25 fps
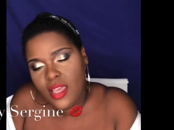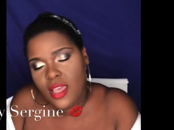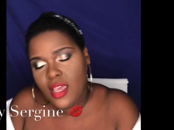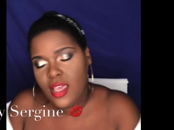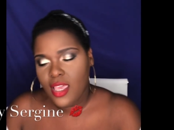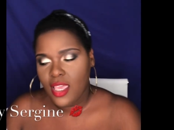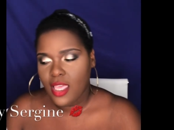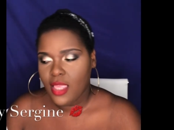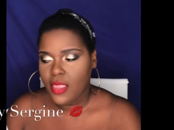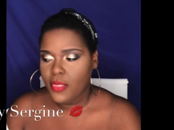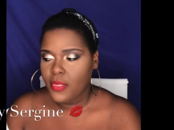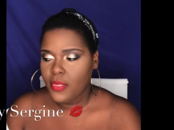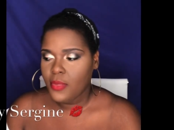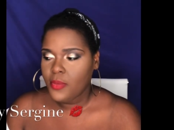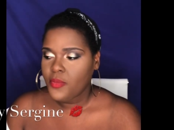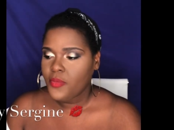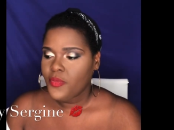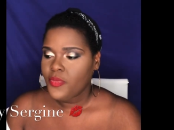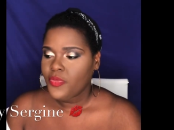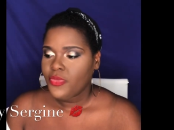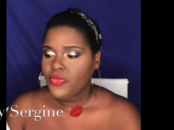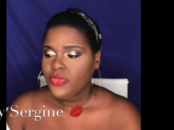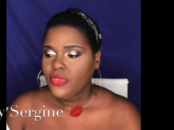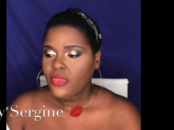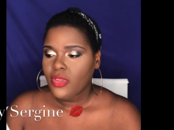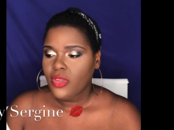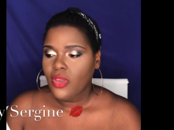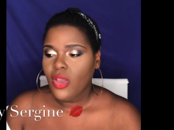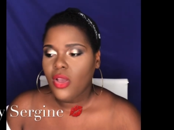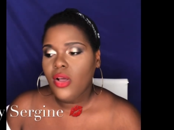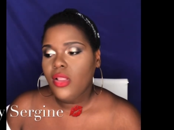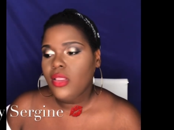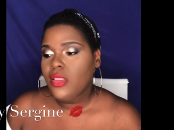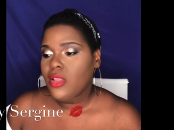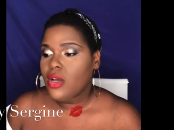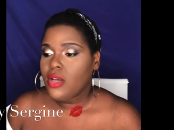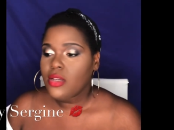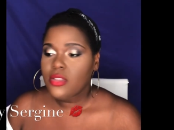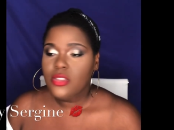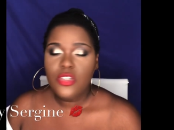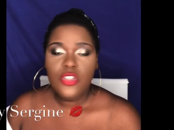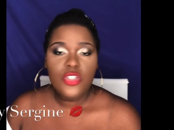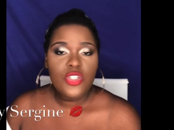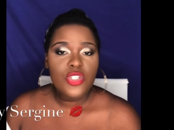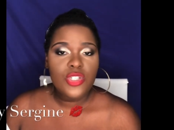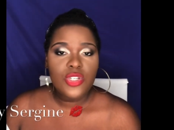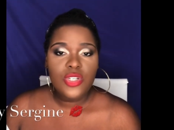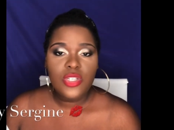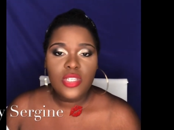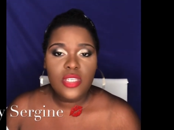And along
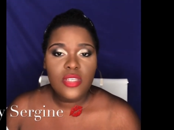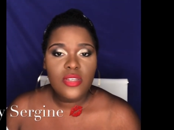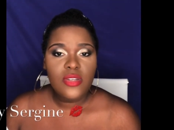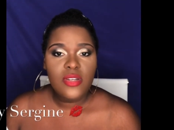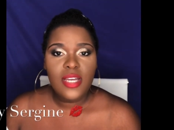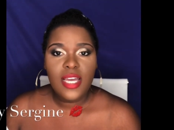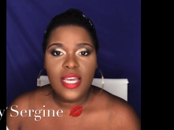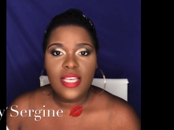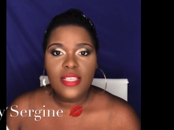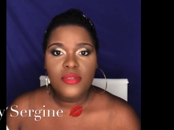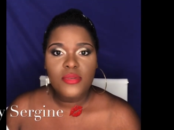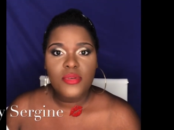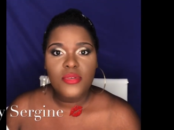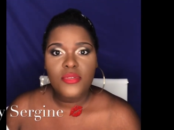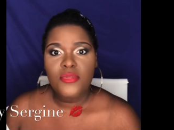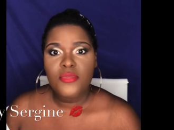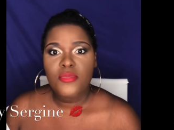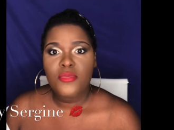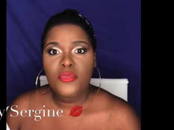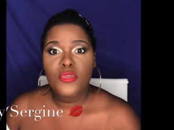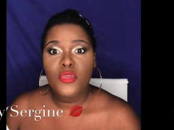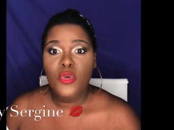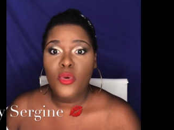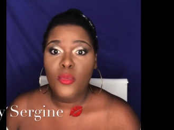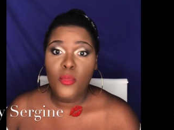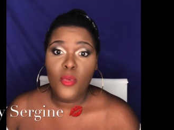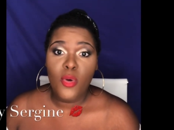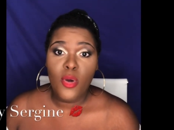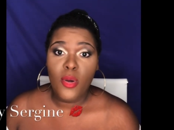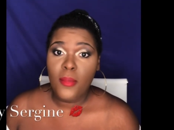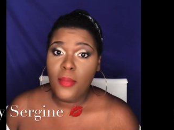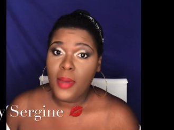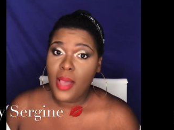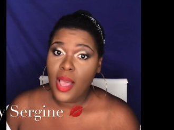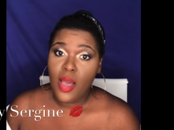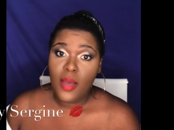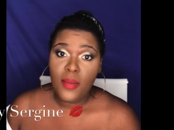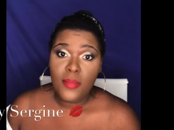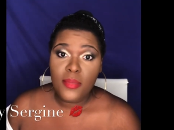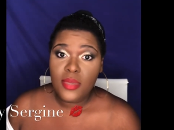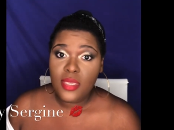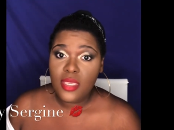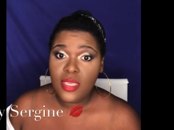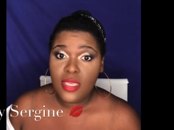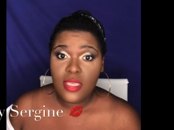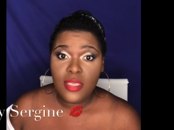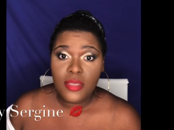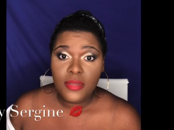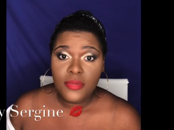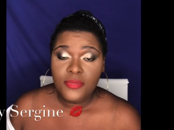this journey, you guys will know more about
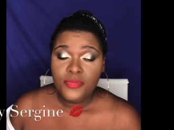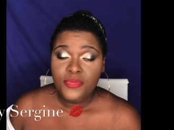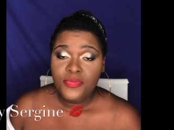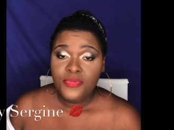me.